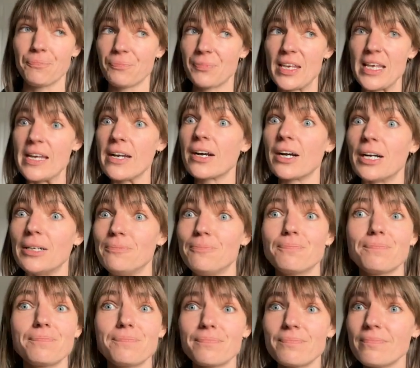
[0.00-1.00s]
here.
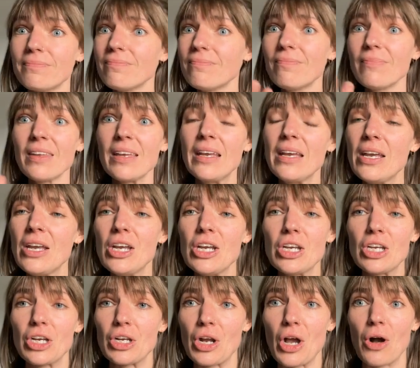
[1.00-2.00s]

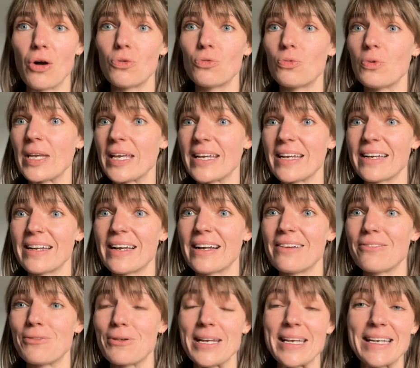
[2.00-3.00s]

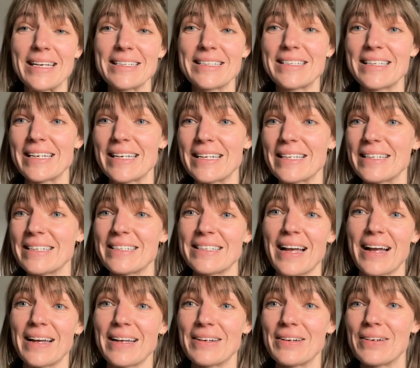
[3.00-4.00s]
We see the
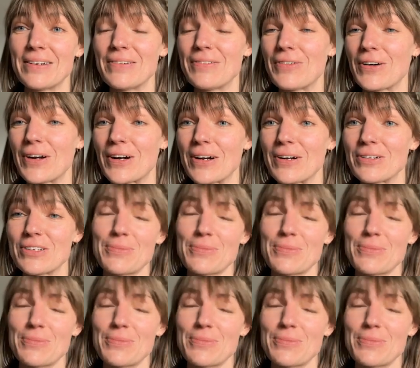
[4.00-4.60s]
sun for,